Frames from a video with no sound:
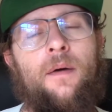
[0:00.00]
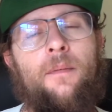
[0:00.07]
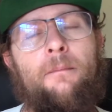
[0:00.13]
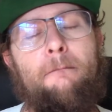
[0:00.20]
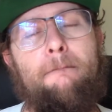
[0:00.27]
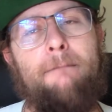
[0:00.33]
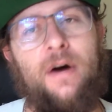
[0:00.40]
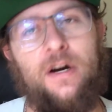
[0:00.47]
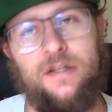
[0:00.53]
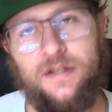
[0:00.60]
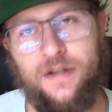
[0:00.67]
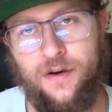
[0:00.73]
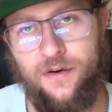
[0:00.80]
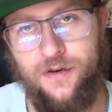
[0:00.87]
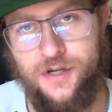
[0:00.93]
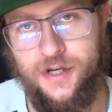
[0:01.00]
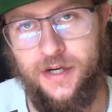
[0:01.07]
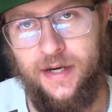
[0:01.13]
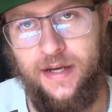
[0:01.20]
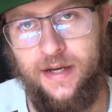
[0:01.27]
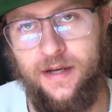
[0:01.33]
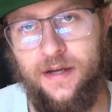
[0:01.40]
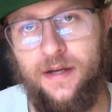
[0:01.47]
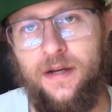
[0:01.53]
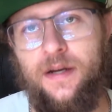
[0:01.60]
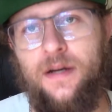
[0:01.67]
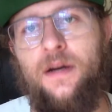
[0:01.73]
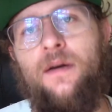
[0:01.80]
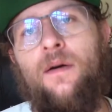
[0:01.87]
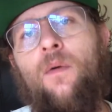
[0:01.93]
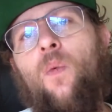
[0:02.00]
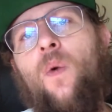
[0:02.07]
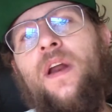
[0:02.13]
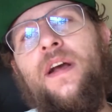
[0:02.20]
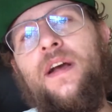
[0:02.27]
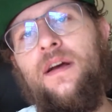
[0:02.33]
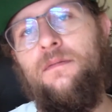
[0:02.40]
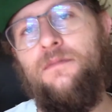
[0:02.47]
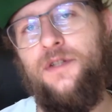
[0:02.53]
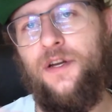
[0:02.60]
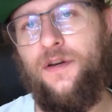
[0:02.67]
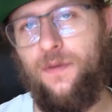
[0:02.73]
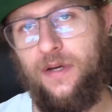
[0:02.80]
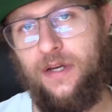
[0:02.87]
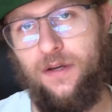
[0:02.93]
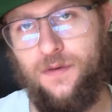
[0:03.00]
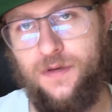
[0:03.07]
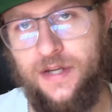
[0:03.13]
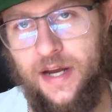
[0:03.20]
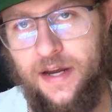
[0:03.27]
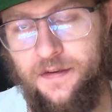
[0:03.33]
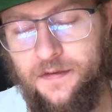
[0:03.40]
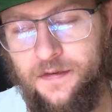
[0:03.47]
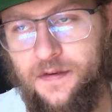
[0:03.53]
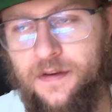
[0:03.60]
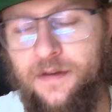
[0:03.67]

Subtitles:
Most crucially, when it comes to doing your test,